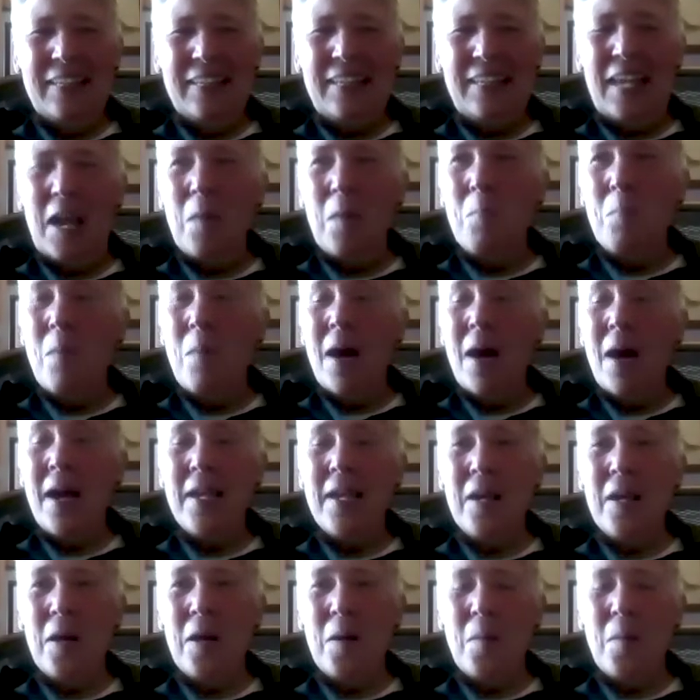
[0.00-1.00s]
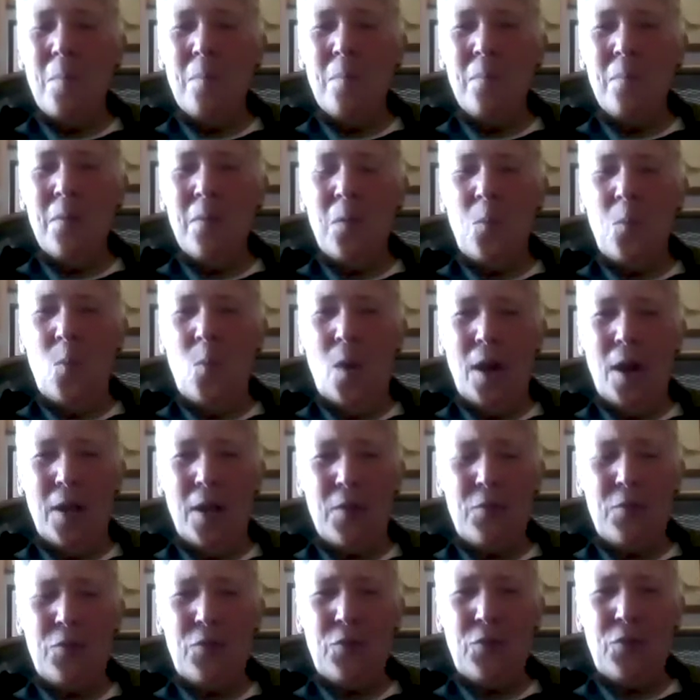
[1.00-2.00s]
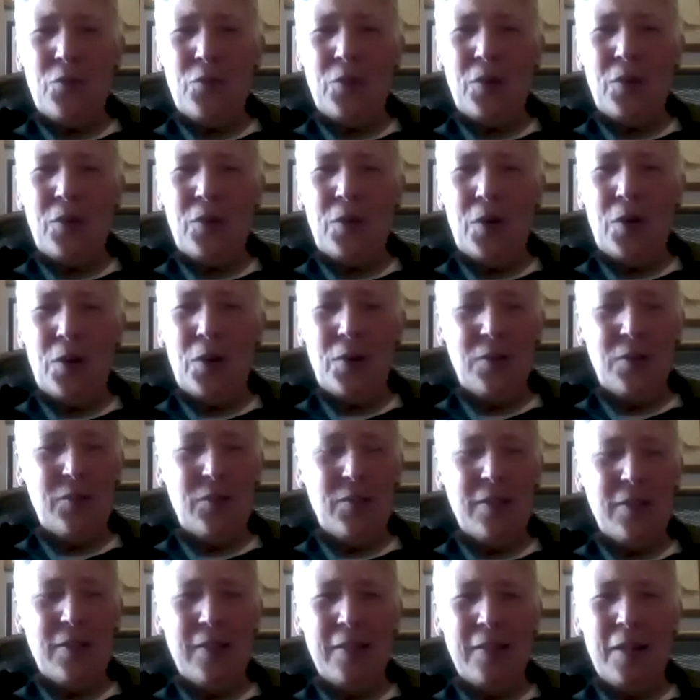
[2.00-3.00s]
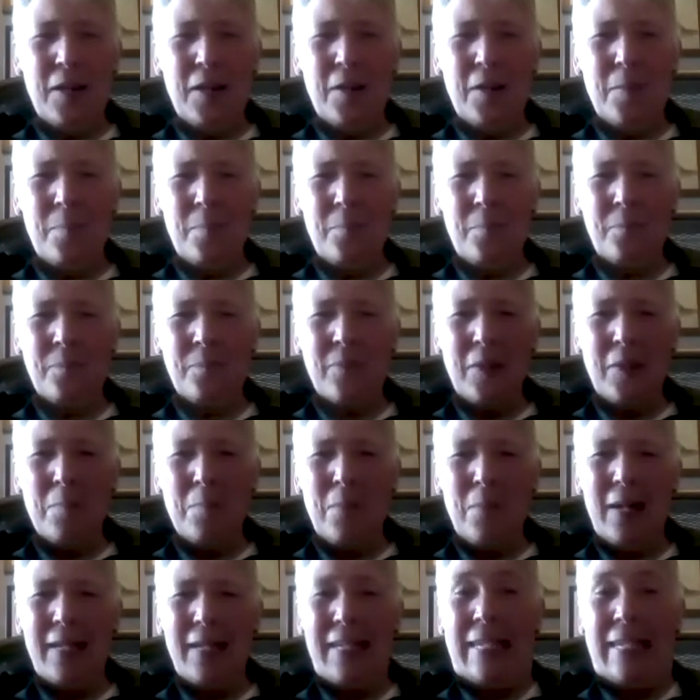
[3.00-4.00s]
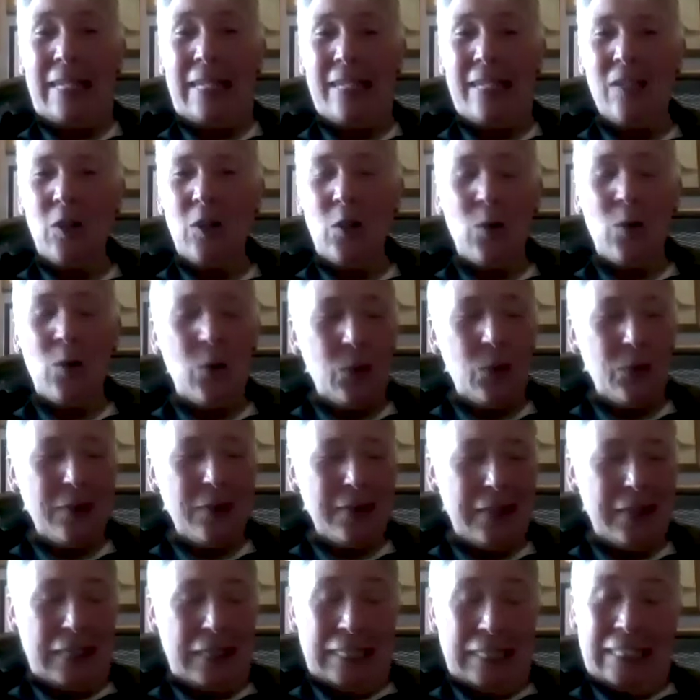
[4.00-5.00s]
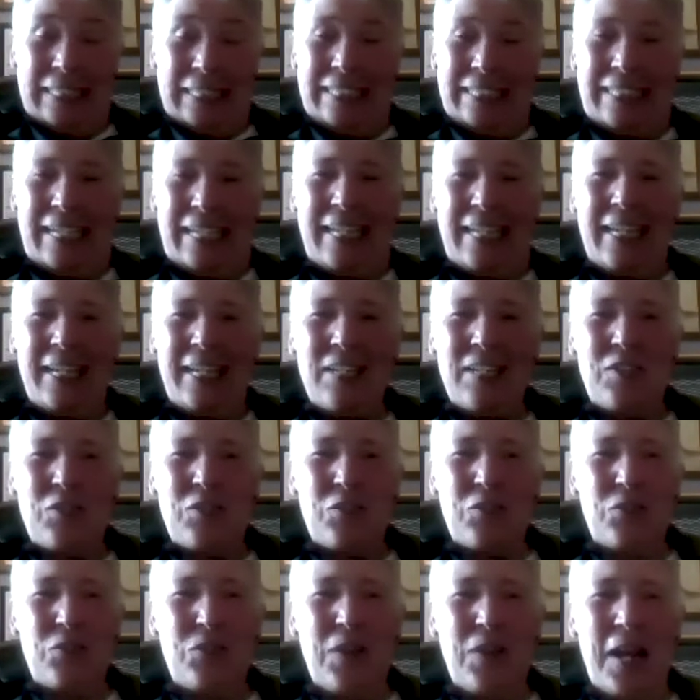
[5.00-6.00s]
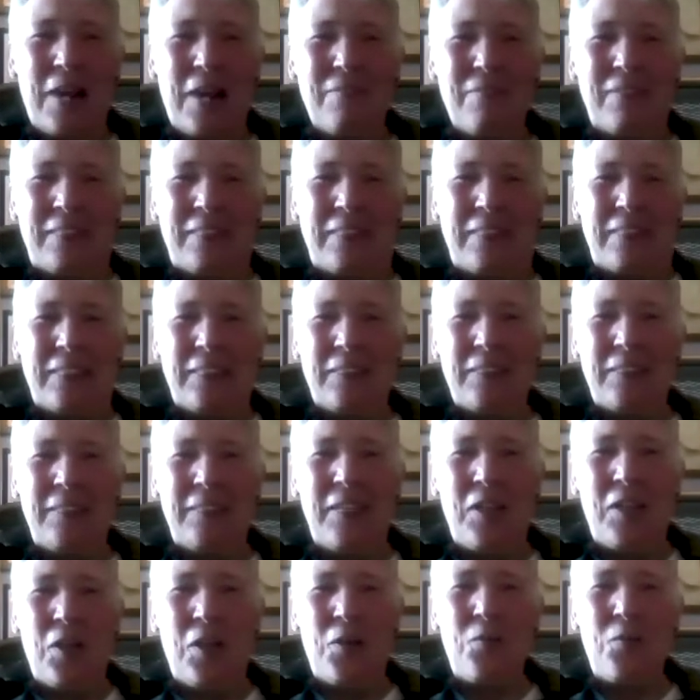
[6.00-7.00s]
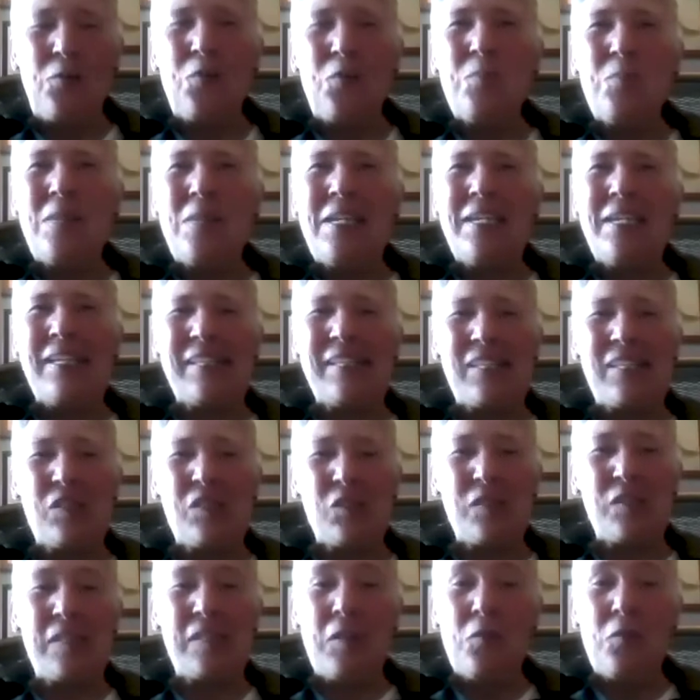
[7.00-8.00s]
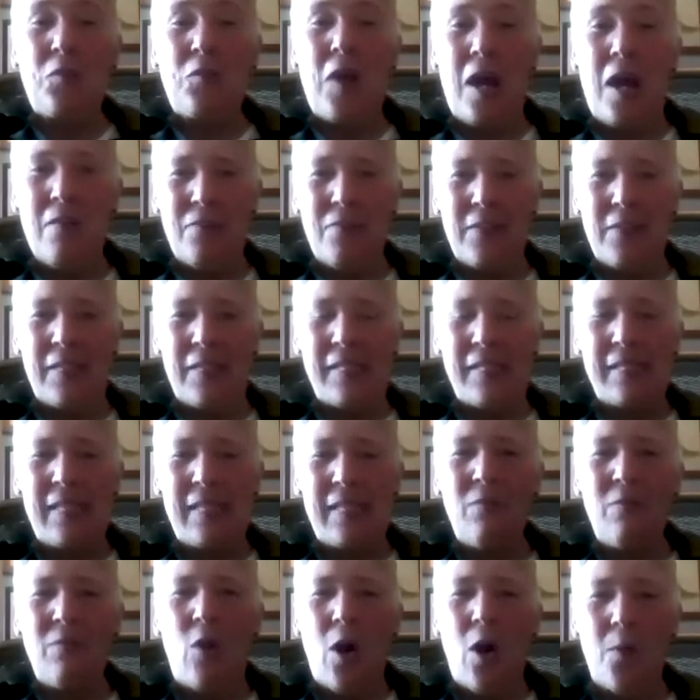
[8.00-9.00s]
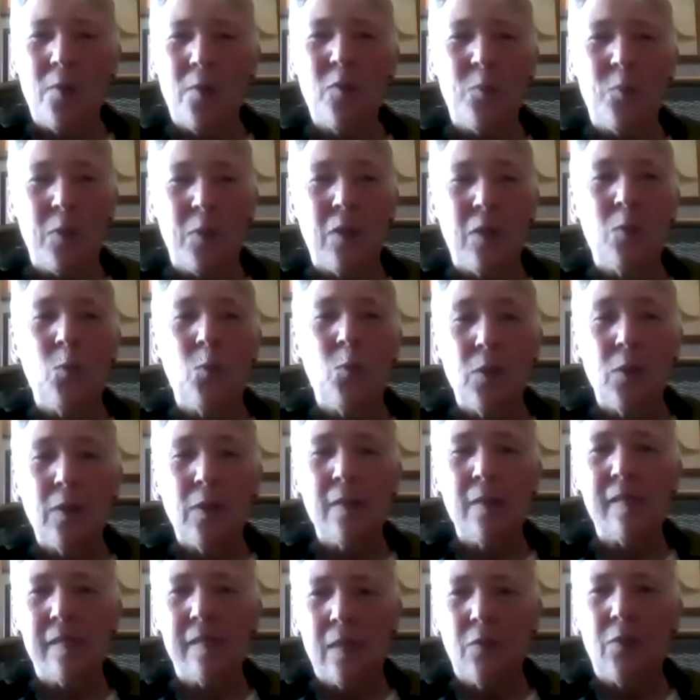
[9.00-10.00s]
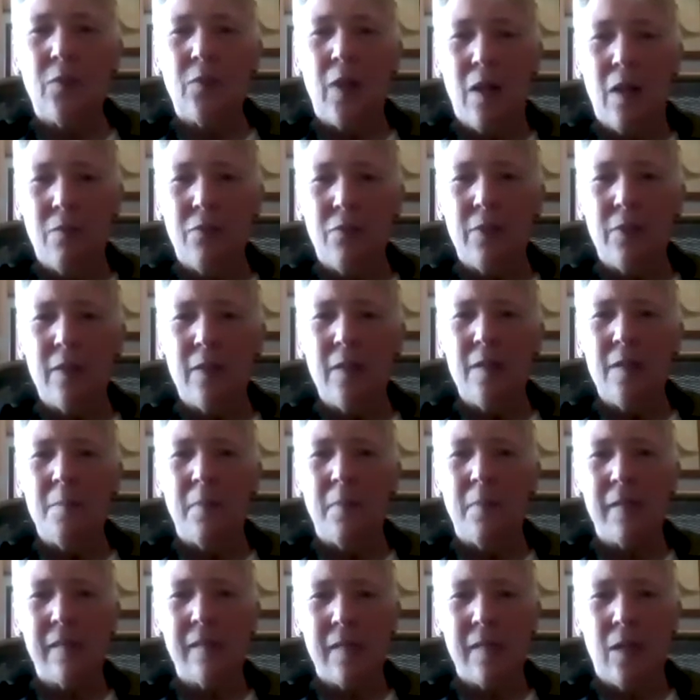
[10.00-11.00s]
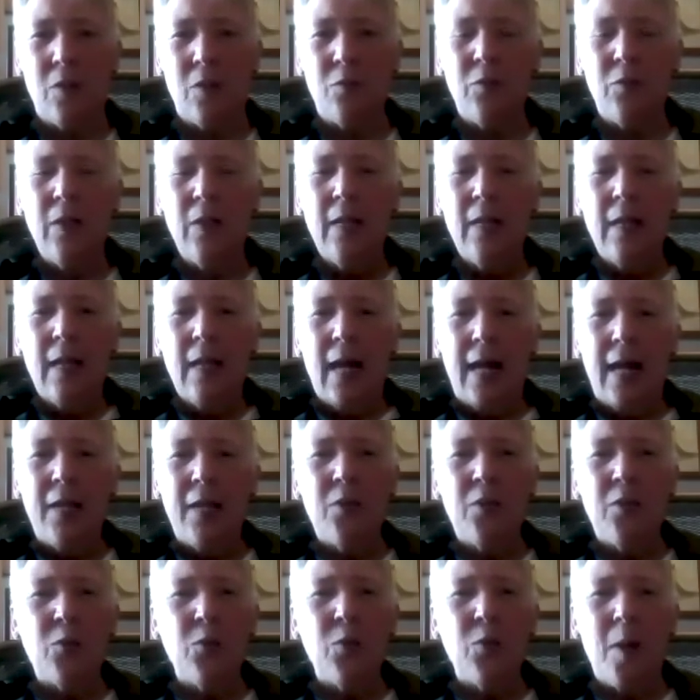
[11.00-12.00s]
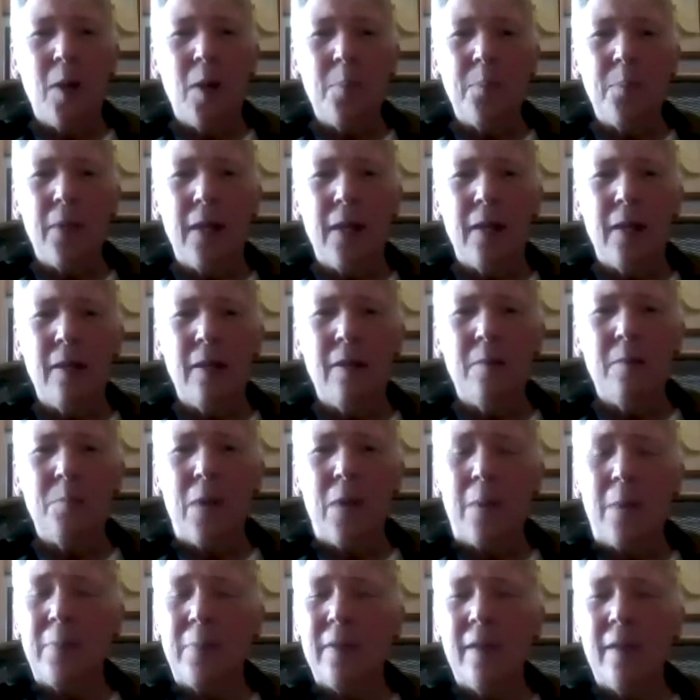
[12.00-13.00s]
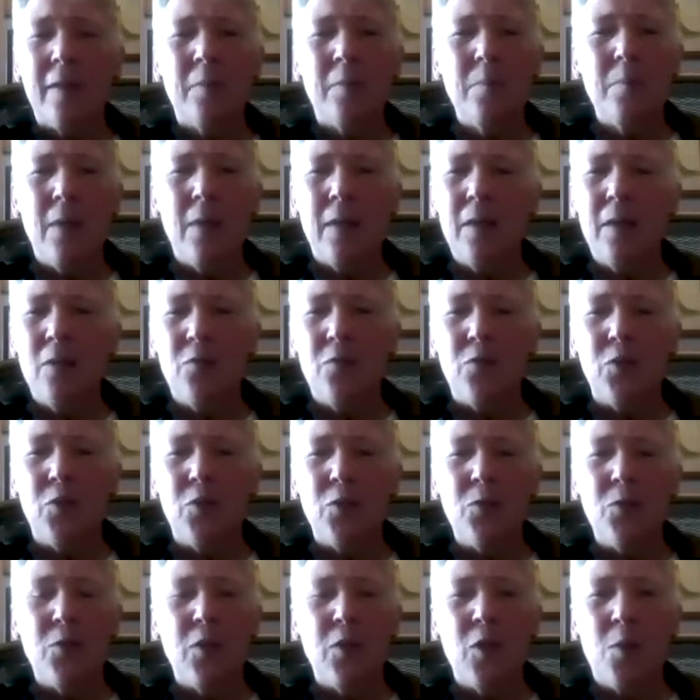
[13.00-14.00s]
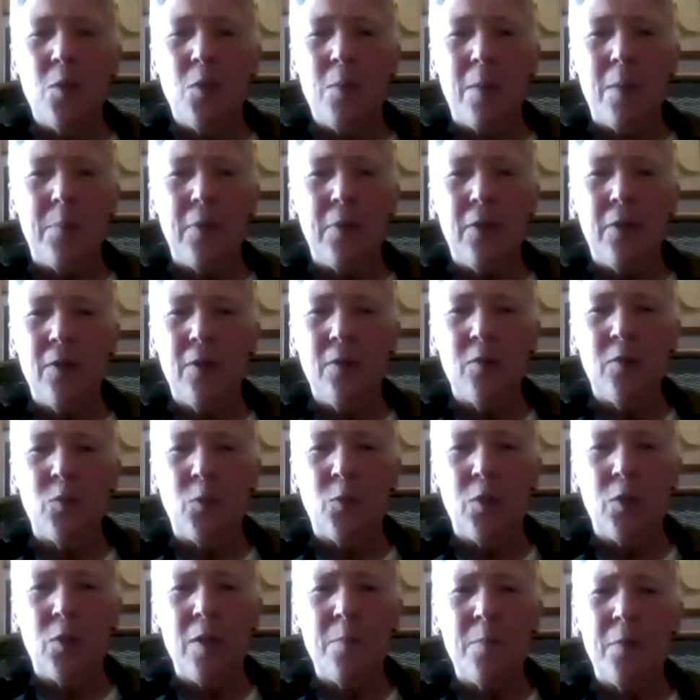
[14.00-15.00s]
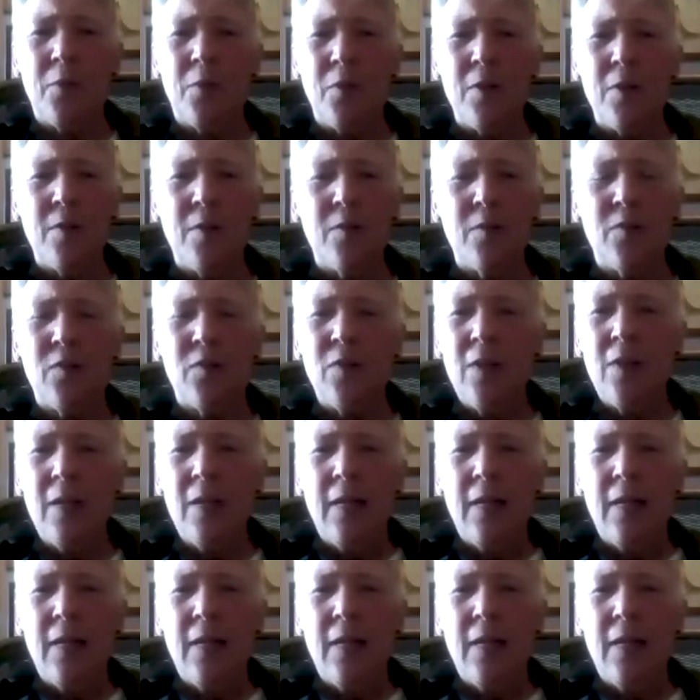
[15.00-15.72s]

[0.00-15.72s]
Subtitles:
Yeah, my wife calls it my ego, and I do have a little, for me, it's just self-confidence. I've always been really self-confident in myself. I grew up, and probably like many of you, my parents were immigrants,